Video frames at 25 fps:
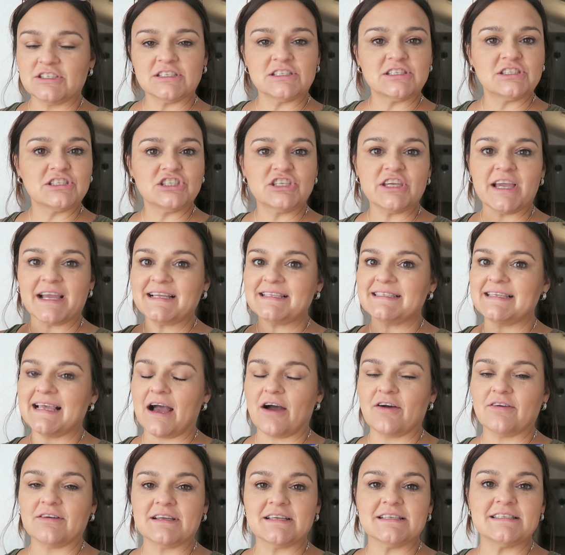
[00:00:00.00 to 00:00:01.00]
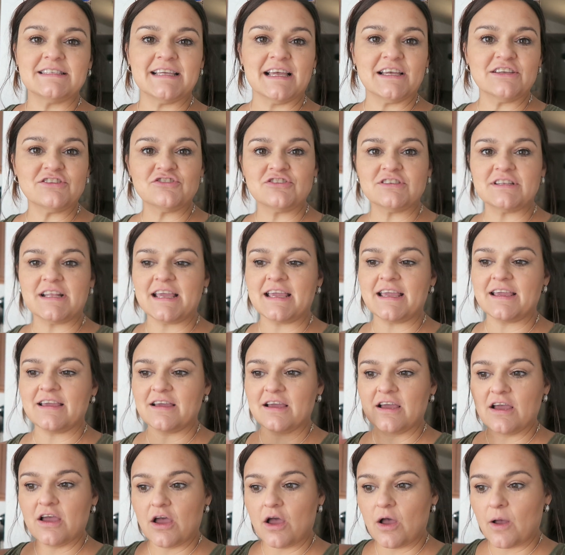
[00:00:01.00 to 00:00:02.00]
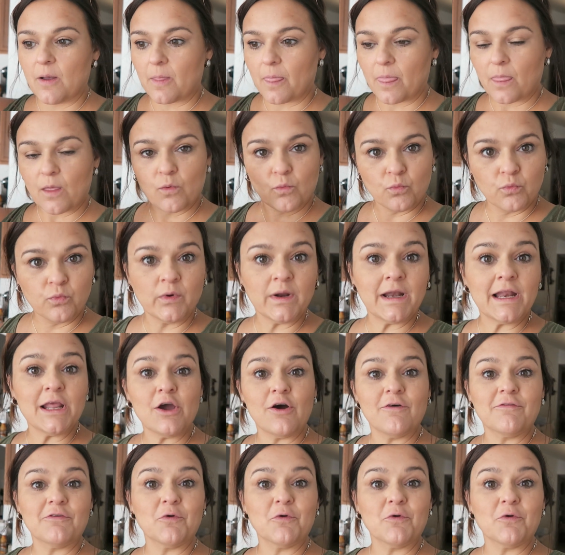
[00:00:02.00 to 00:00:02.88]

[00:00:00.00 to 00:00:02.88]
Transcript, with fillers: just checked out because yesterday really